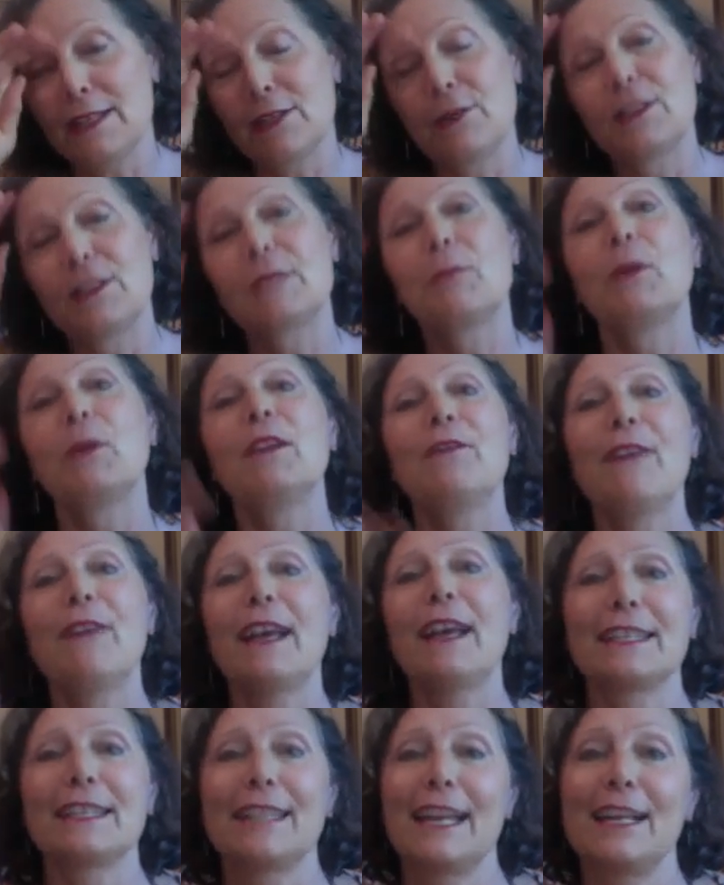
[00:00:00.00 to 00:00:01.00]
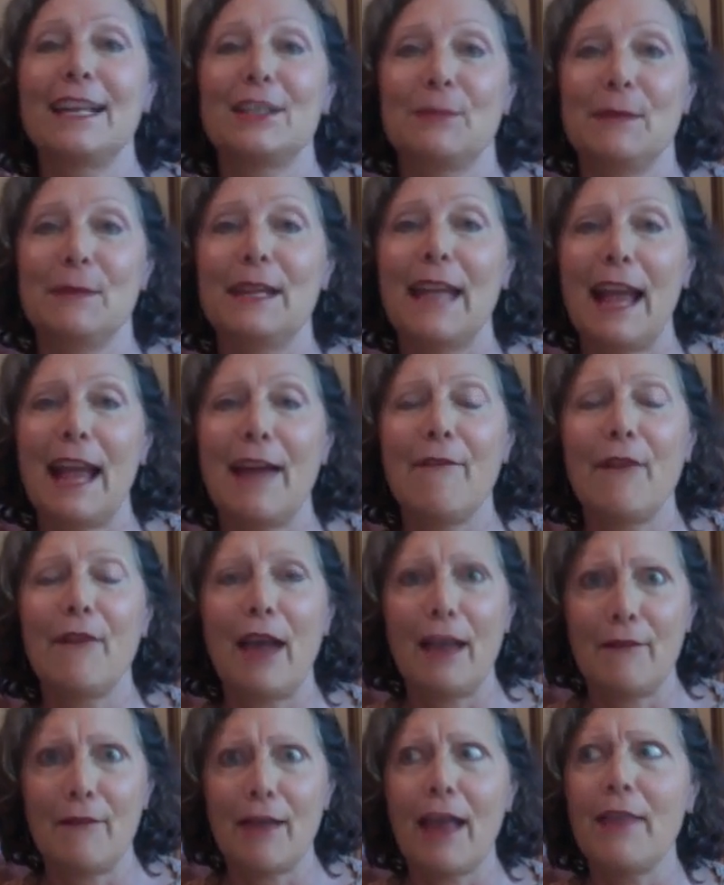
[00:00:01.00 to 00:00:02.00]
So it's pretty fascinating to me to have,
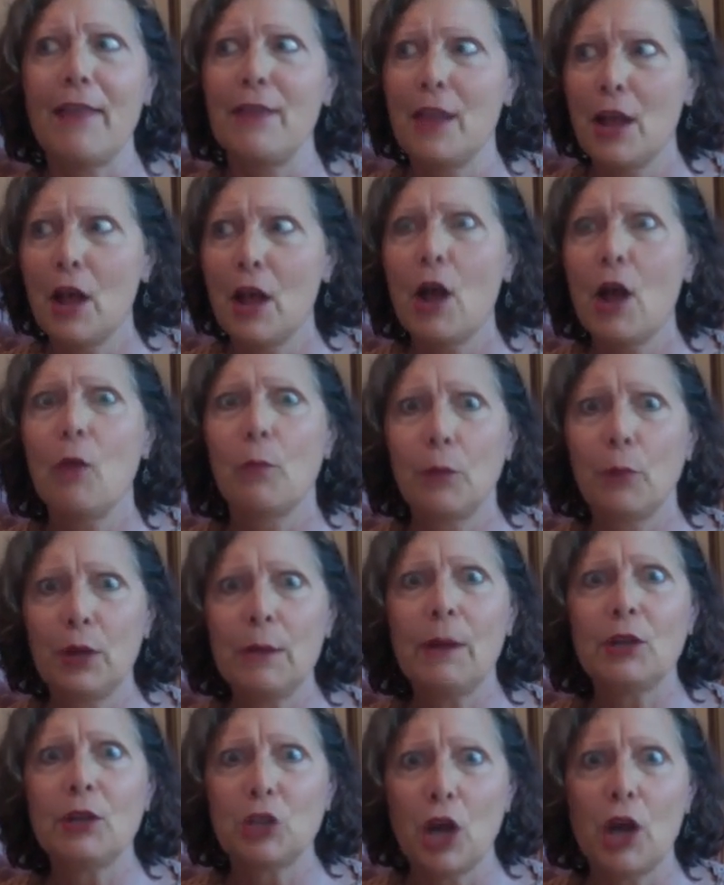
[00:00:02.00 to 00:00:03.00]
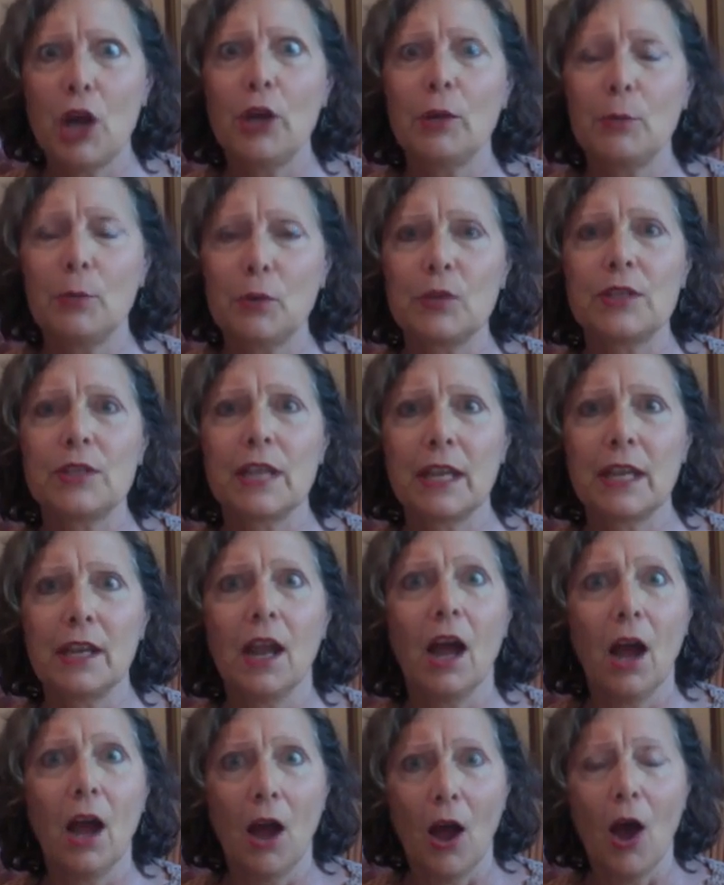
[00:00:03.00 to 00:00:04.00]
I've had pretty much 100%,
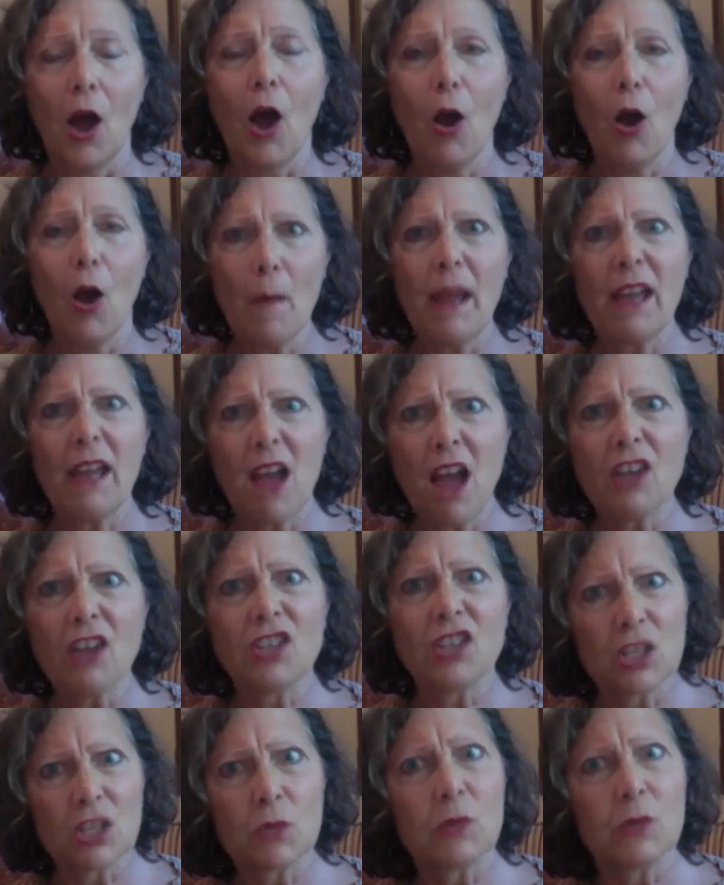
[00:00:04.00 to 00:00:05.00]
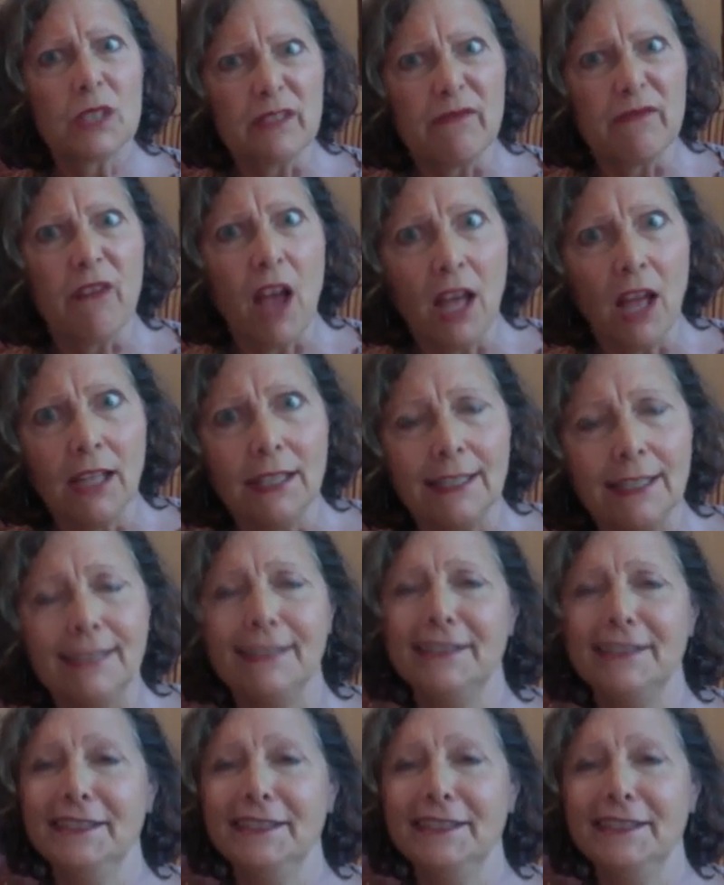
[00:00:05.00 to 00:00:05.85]
oh my gosh, this was fun.